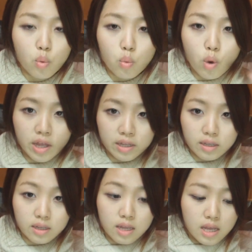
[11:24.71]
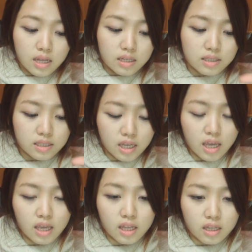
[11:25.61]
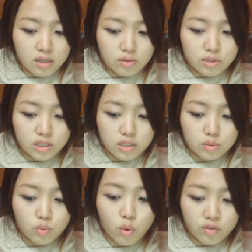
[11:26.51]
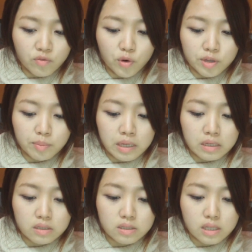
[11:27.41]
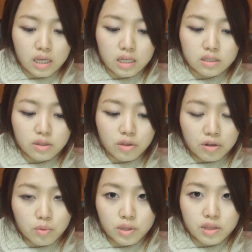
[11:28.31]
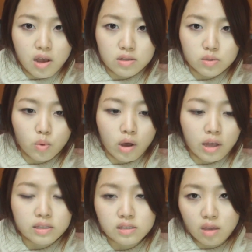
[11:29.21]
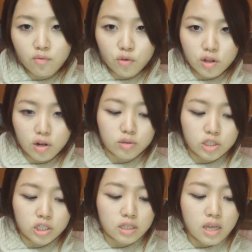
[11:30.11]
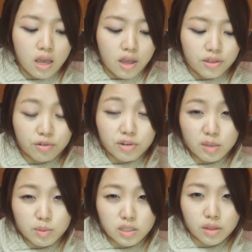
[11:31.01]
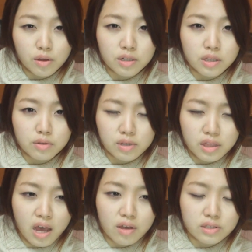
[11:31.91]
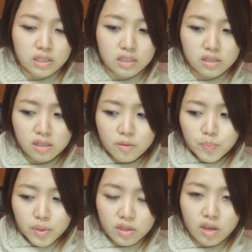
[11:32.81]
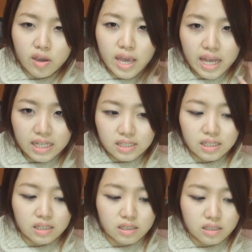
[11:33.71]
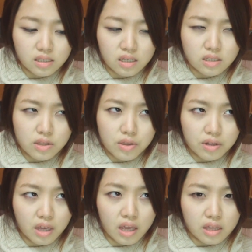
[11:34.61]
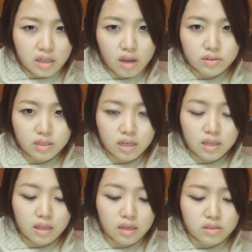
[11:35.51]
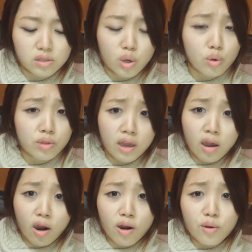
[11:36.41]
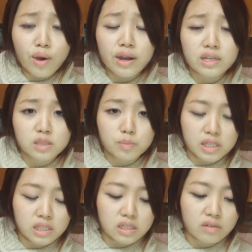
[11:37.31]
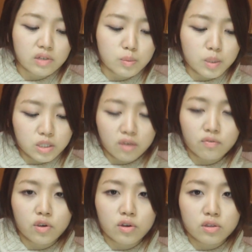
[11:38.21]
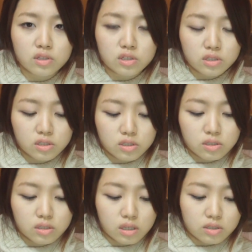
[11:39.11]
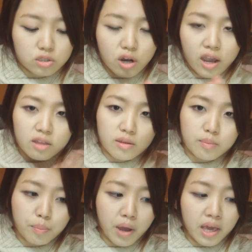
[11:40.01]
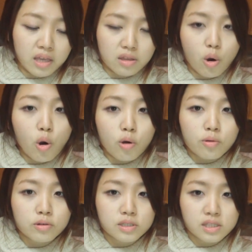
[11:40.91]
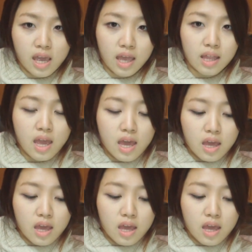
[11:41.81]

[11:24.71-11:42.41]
One skin, which is 140 mils, is 31,000 won. Same for the lotion. The cream is 33,000. The essence is 38,000, I think. So they are quite expensive, especially if you're going to try buying the whole set.